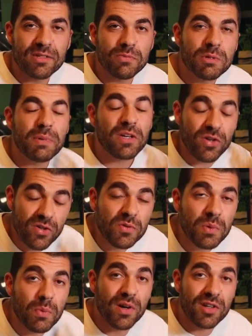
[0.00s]
us, was
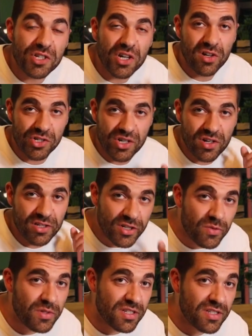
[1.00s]
because we weren't charging our
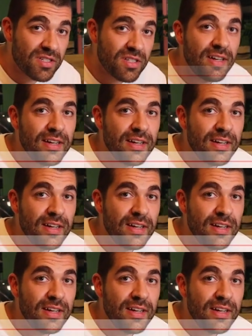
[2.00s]
users.